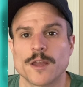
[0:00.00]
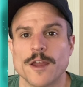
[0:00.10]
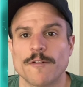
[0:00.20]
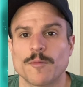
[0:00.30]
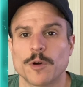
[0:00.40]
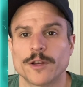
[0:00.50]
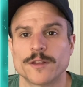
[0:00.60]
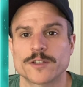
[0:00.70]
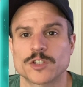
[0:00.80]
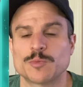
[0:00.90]
Hey everybody,
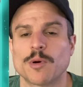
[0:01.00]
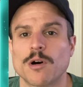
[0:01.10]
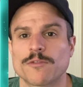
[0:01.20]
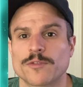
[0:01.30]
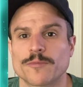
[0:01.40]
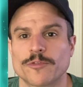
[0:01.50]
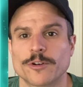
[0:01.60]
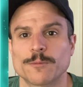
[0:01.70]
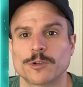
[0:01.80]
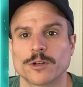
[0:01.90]
this is Paul from
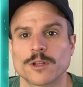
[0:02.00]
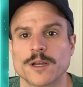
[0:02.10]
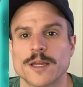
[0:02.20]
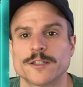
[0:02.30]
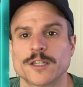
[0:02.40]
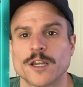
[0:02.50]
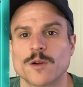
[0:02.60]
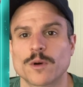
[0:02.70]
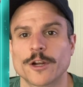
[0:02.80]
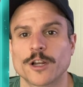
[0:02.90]
Freedom Gorilla, and today
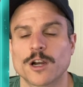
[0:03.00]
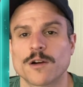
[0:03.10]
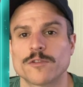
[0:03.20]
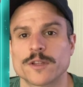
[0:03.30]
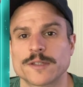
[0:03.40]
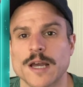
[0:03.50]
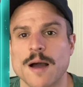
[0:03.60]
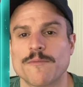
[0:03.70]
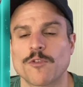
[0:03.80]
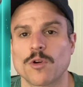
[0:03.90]
we're going to cover the
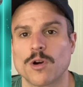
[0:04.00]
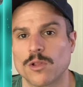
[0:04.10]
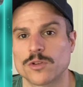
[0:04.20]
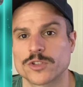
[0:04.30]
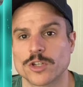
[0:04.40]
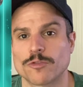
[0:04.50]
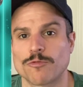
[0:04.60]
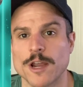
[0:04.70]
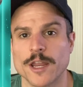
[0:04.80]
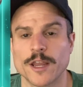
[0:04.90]
top 4 Holosun
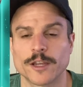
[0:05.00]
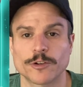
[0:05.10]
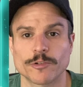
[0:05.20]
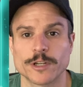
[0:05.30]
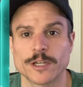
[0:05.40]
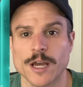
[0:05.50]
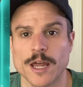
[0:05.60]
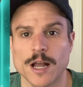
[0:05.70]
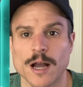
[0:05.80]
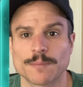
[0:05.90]
Red and Green dot
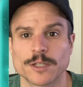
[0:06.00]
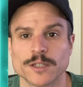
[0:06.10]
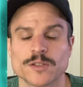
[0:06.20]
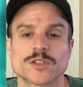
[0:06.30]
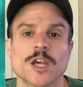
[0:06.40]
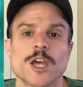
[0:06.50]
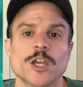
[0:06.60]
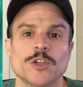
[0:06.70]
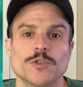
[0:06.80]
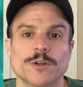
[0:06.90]
optics
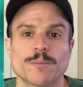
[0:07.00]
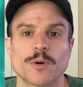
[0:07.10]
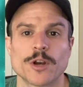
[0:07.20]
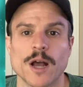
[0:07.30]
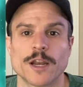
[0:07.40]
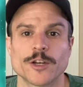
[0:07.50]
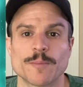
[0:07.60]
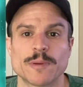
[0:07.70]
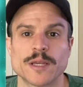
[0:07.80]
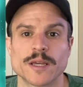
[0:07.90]
you can put on your
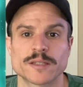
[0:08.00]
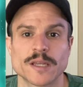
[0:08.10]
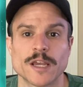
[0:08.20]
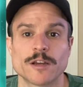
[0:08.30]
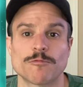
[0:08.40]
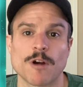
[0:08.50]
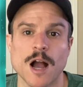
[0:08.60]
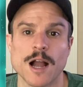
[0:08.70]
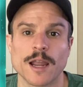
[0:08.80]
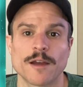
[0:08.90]
PSA
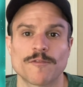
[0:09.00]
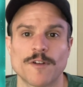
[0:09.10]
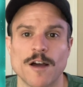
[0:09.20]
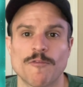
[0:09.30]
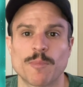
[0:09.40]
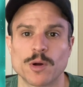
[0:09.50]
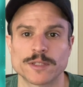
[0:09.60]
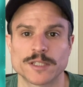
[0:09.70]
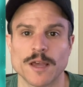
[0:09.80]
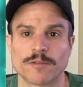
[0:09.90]
Rock
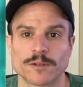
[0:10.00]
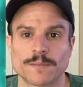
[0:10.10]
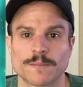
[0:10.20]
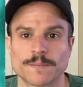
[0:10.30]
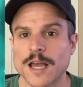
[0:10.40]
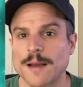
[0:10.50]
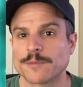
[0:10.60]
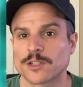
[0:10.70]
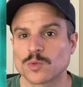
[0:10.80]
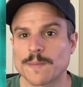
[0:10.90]
5.7. These
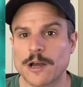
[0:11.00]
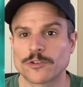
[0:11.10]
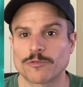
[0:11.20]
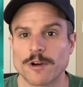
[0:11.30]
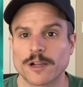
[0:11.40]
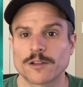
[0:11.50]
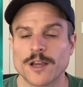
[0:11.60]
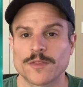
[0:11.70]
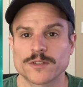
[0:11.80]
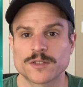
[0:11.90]
optics will mount directly
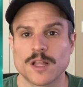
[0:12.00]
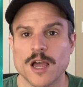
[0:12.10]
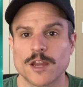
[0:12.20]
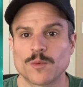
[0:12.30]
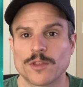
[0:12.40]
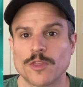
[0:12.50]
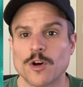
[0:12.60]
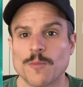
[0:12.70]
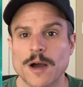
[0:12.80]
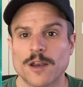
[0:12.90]
on the slide with
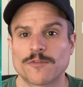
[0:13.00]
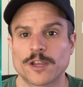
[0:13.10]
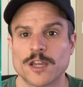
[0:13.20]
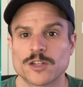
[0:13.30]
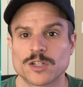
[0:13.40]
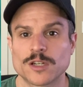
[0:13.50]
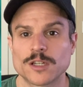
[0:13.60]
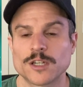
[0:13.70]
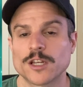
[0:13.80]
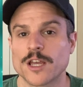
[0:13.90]
no modification
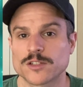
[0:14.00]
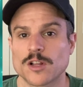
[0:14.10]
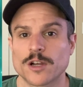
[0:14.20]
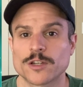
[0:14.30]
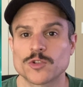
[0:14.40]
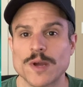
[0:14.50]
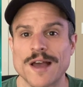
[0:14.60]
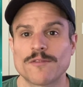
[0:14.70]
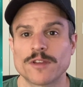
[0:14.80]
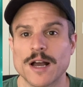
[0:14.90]
needed as long as you
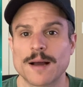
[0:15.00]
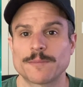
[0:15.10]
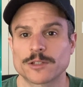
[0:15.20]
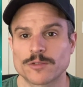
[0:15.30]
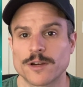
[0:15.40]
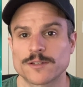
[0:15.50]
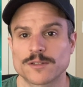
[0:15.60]
have the optics ready